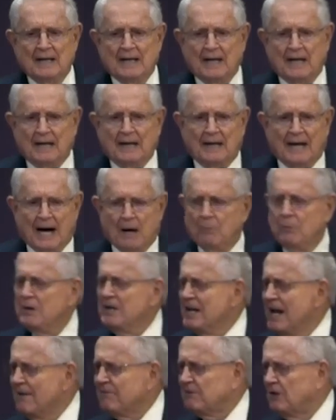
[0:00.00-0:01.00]
I
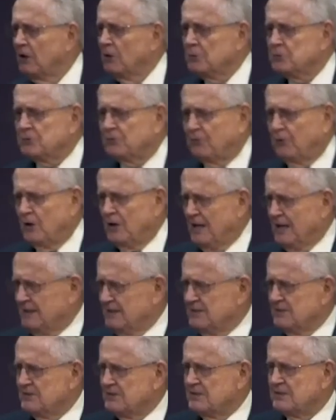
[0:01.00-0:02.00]
wouldn't have close
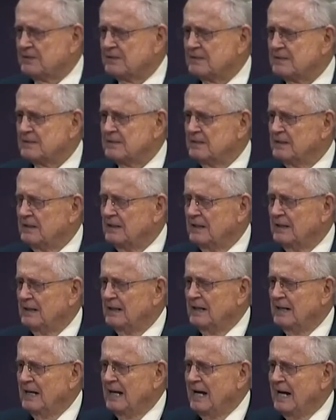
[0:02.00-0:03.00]
friends.
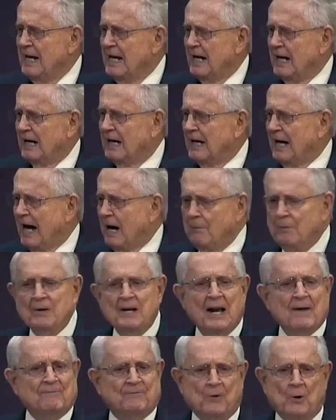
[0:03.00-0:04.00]
I
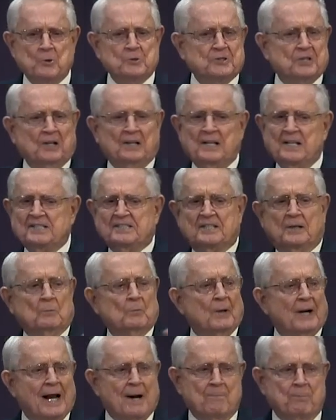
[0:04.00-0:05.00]
wouldn't have folks to listen
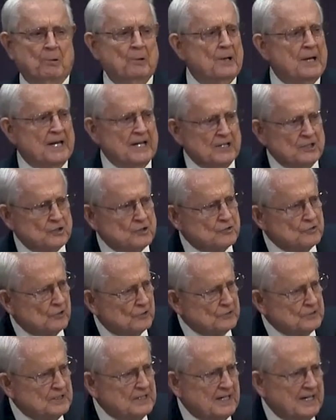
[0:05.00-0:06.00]
when I preach or
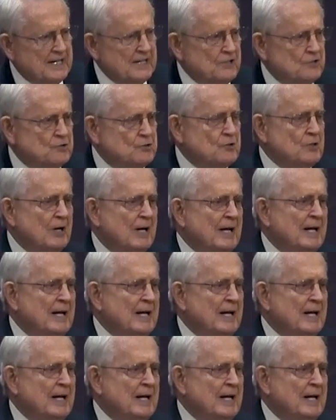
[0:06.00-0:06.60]
teach.